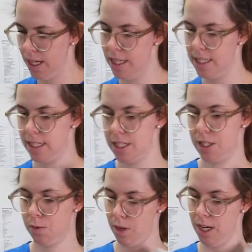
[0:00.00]
is the
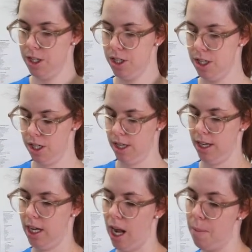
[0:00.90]
syringe
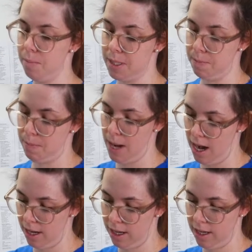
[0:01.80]
comes
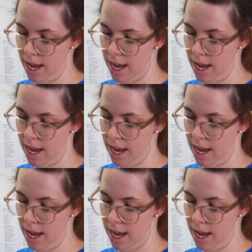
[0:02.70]
back